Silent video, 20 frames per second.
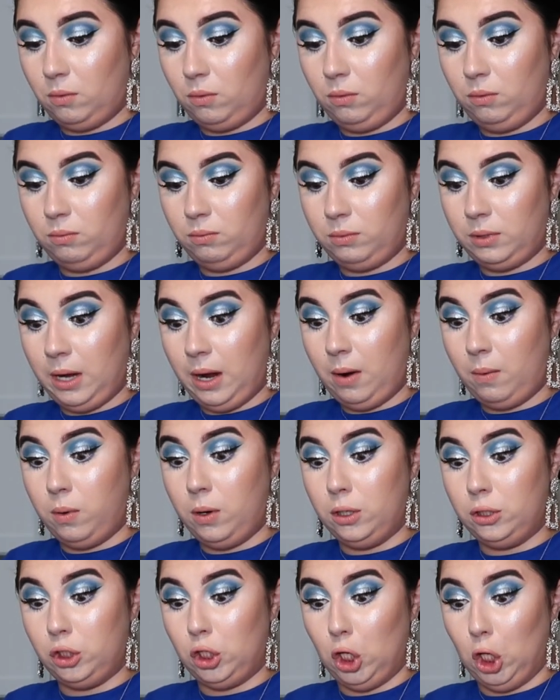Ooh, that
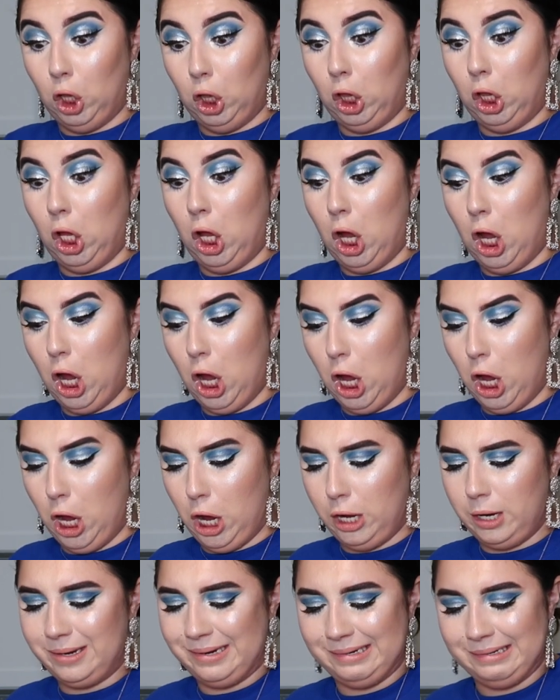was a lot.
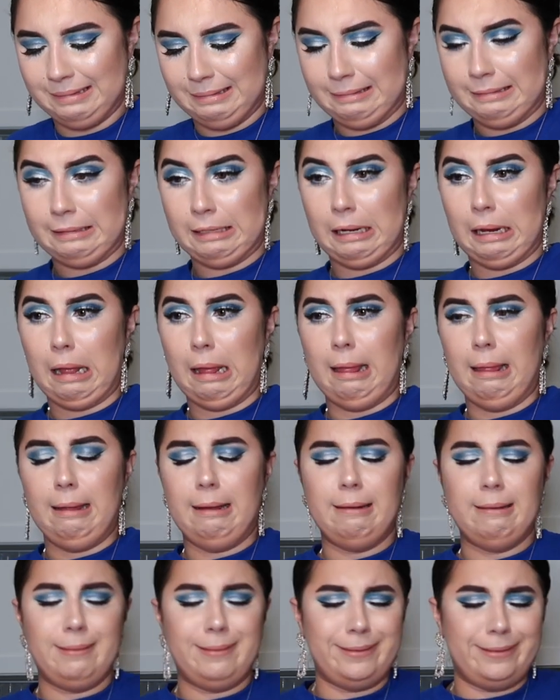
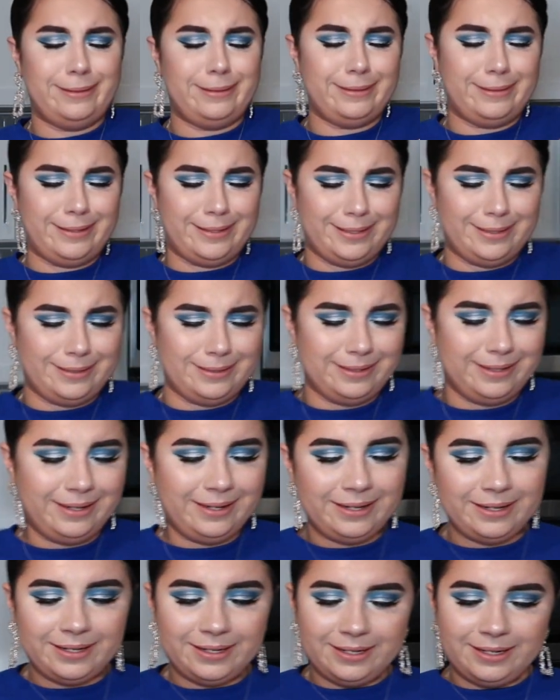
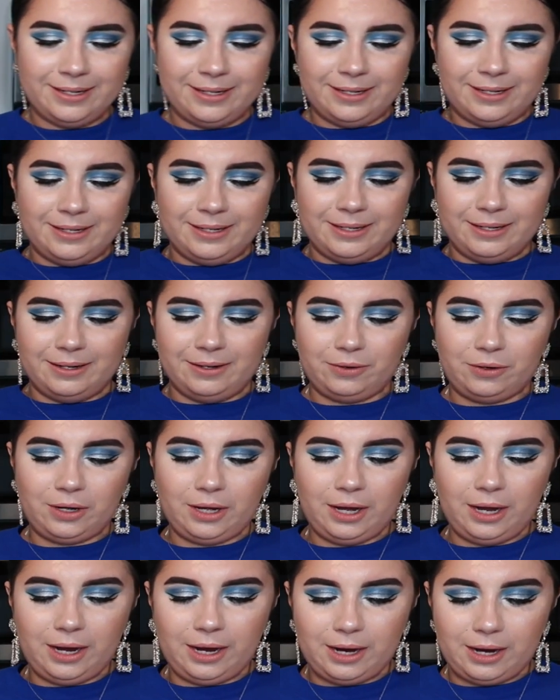
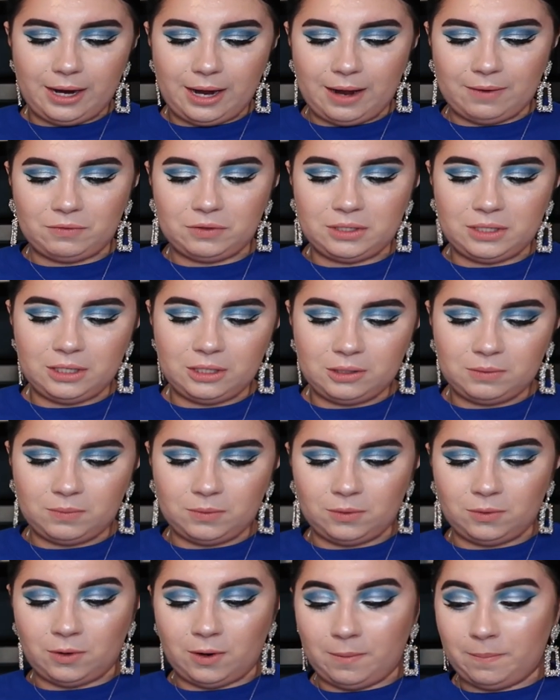Okay, half a
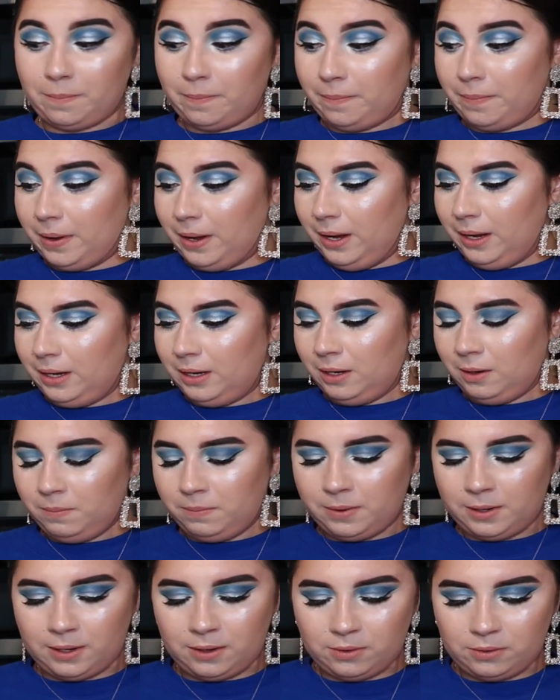teaspoon of
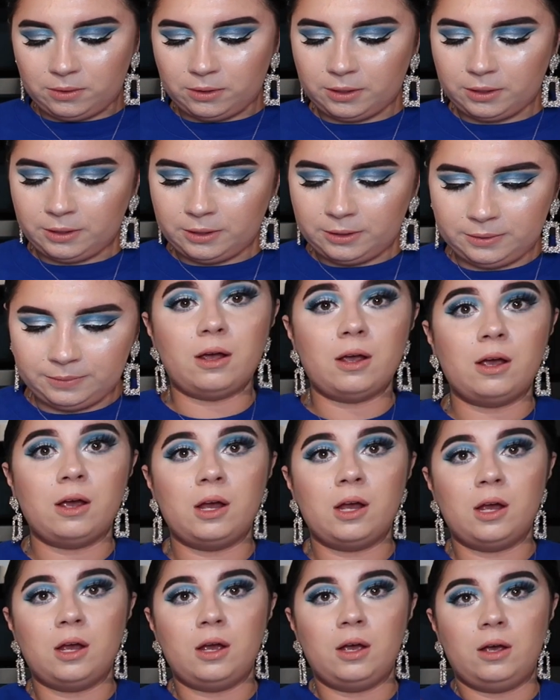baking powder.
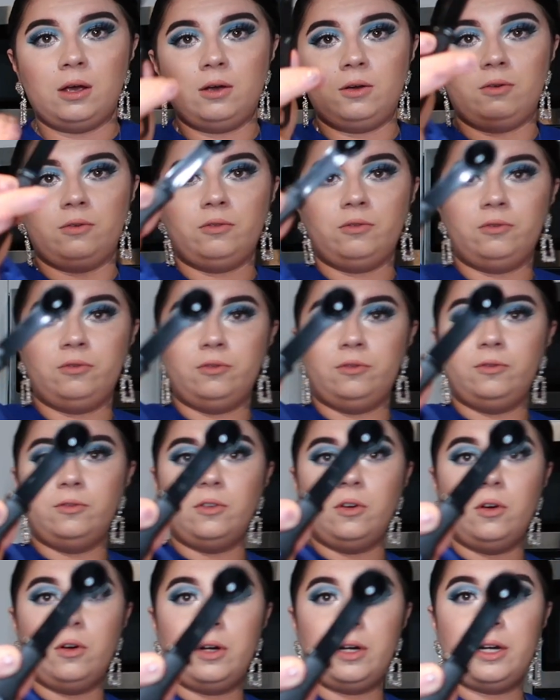
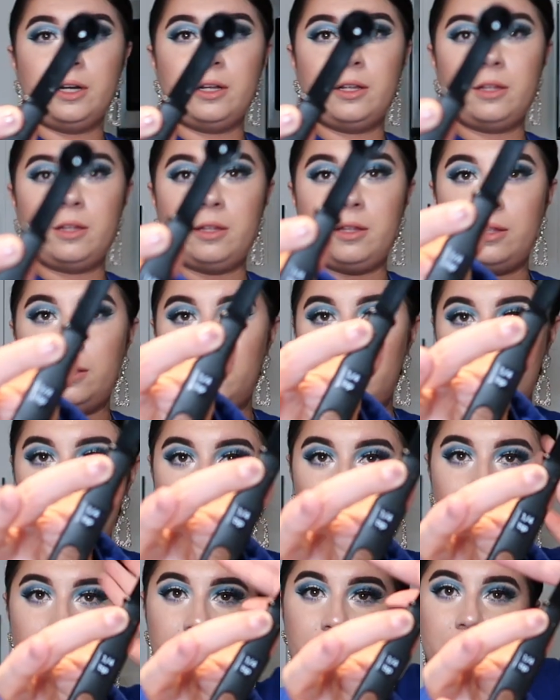1/4
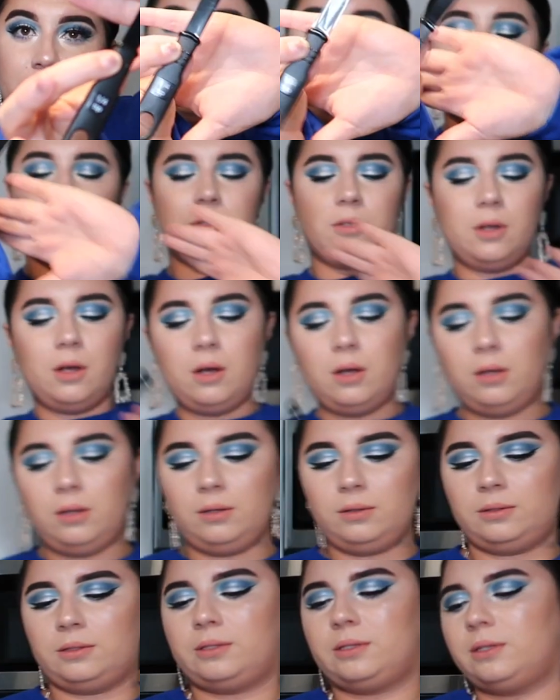of
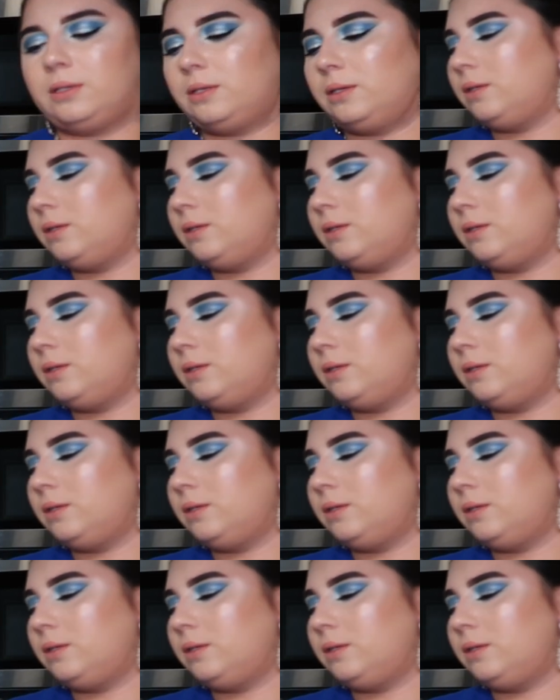salt.